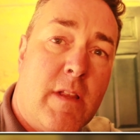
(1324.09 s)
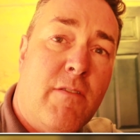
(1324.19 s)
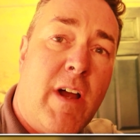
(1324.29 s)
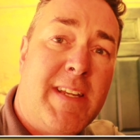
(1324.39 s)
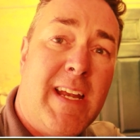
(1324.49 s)

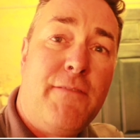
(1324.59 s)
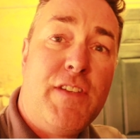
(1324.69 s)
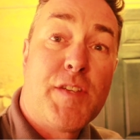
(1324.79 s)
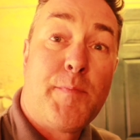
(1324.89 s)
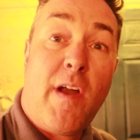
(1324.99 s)
They're ideal if you're
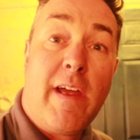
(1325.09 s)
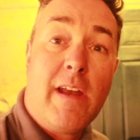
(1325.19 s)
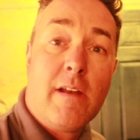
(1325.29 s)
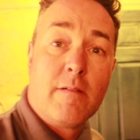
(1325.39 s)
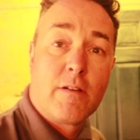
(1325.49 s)

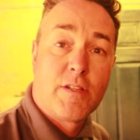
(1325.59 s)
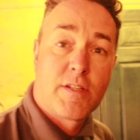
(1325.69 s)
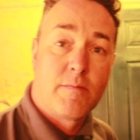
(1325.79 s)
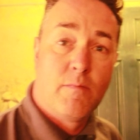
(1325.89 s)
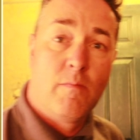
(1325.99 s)
spraying,
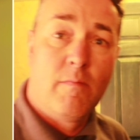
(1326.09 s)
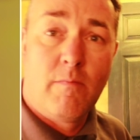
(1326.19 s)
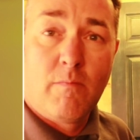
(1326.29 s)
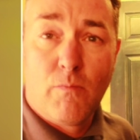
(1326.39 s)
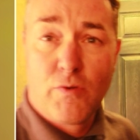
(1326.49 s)
because
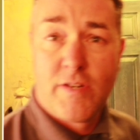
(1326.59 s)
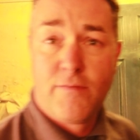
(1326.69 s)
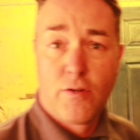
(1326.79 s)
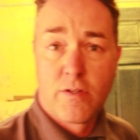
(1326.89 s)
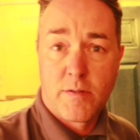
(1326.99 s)
once you've
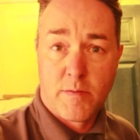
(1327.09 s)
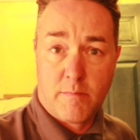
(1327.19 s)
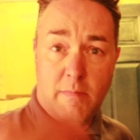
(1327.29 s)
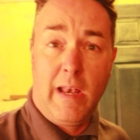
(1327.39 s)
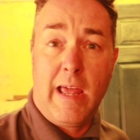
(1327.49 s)
done
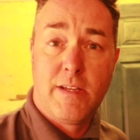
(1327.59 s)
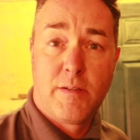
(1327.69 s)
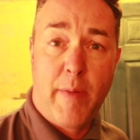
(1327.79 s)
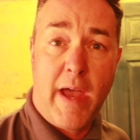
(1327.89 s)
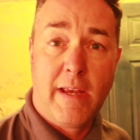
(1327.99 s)
layers
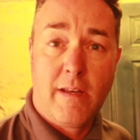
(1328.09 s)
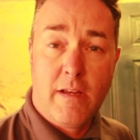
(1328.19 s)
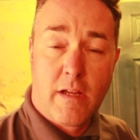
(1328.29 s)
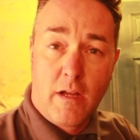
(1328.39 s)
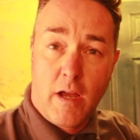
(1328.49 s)
of paint
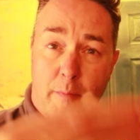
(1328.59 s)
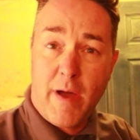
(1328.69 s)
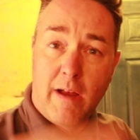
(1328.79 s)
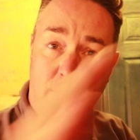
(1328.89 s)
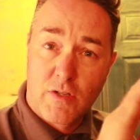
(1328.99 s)
you can go
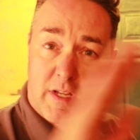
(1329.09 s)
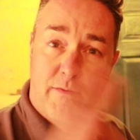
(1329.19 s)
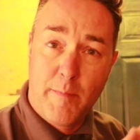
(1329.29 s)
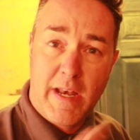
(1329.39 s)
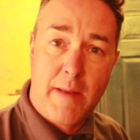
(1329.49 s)
back, just give
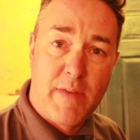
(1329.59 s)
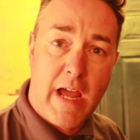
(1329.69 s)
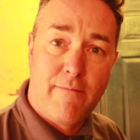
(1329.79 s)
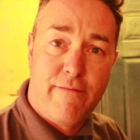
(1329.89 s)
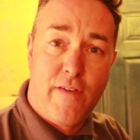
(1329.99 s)
them a nib
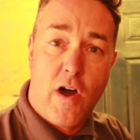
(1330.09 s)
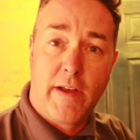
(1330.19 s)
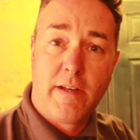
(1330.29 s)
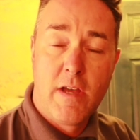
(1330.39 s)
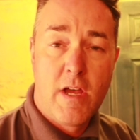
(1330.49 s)
down,
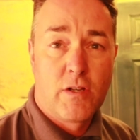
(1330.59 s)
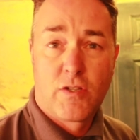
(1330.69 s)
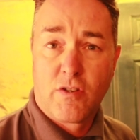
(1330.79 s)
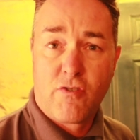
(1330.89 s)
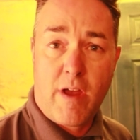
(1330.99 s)
fine,
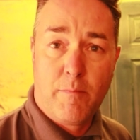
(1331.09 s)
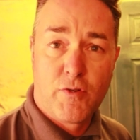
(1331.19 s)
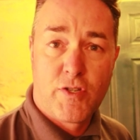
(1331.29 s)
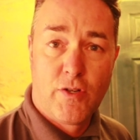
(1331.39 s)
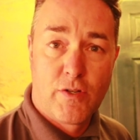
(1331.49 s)
doesn't create
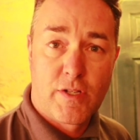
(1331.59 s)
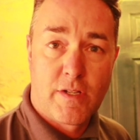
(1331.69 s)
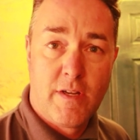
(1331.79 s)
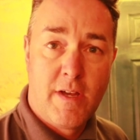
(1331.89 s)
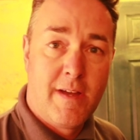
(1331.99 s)
much dust.
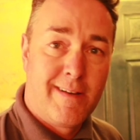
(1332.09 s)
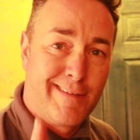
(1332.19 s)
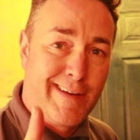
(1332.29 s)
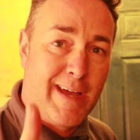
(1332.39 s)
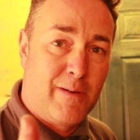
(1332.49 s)

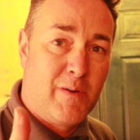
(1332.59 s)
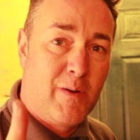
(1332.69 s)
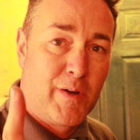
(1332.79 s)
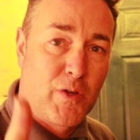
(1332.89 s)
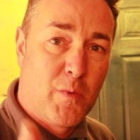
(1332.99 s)
Now I
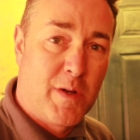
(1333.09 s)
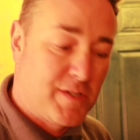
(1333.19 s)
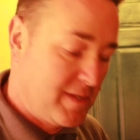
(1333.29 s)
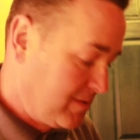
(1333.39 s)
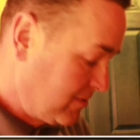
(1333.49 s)
want to come on
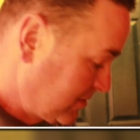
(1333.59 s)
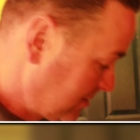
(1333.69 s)
to the dust.